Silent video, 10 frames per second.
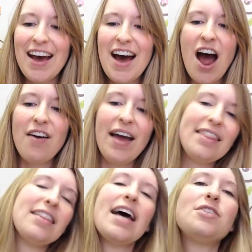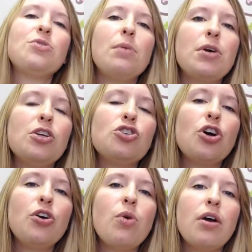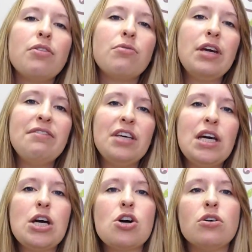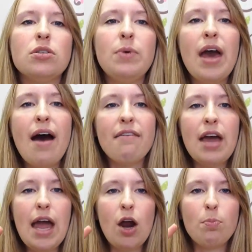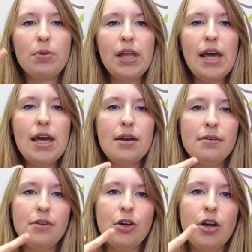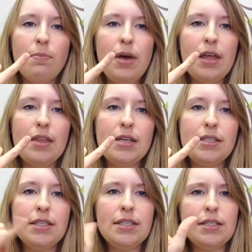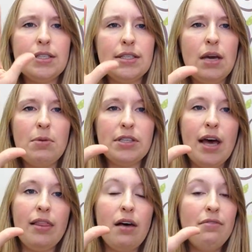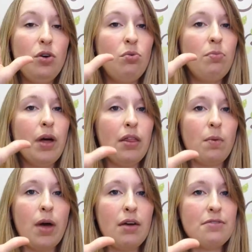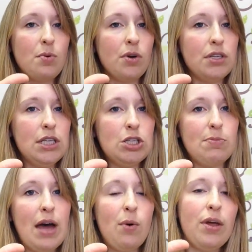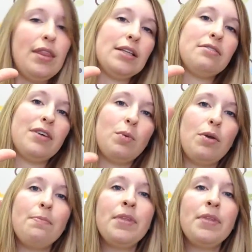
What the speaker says: All right, the last 3 I'm going to show you are 3 vehicles. We have airplane. You're going to make this. This is the same as I love you, by the way, if you want to teach them that one. That's a fun one.